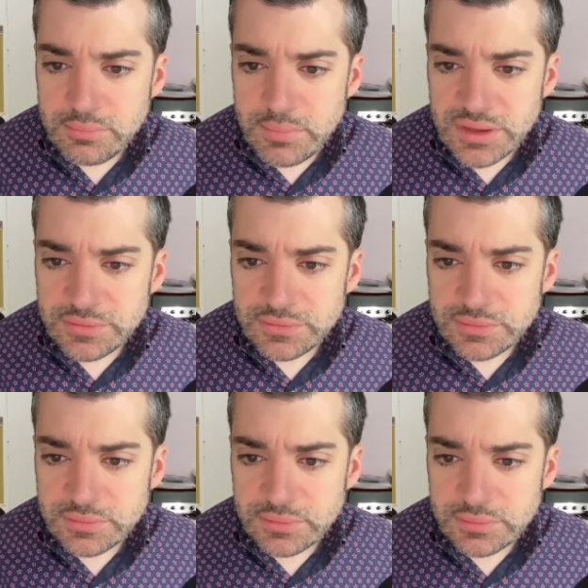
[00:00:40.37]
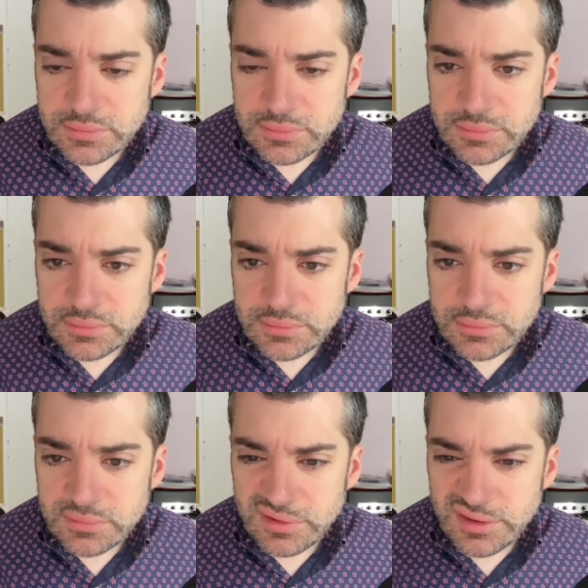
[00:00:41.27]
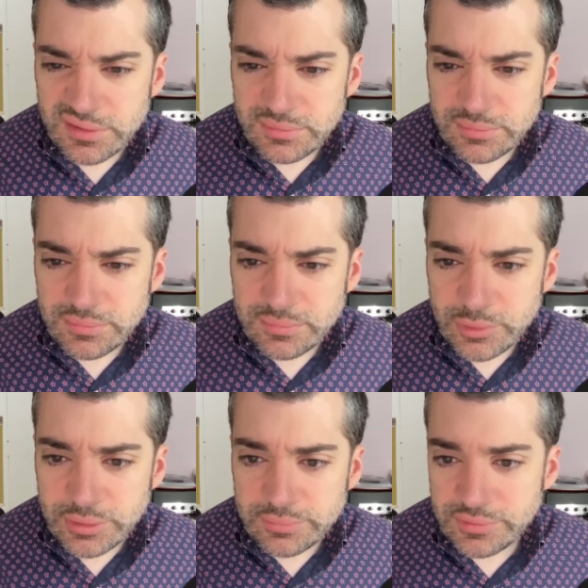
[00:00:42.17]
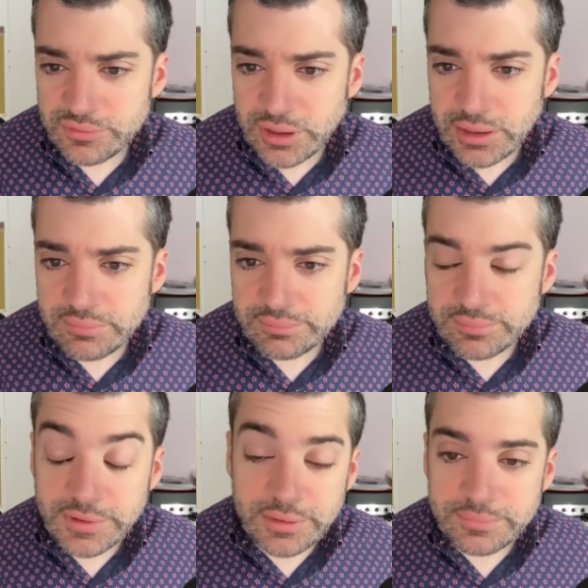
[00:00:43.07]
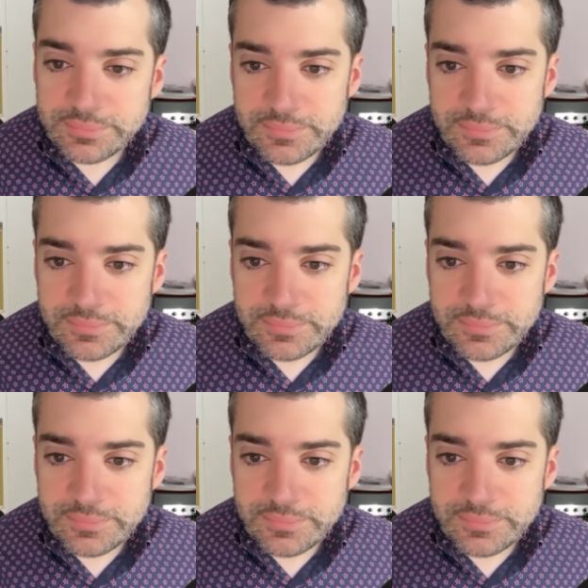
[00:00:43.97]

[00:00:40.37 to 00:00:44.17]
Missed? No. Well, we'll try it. No.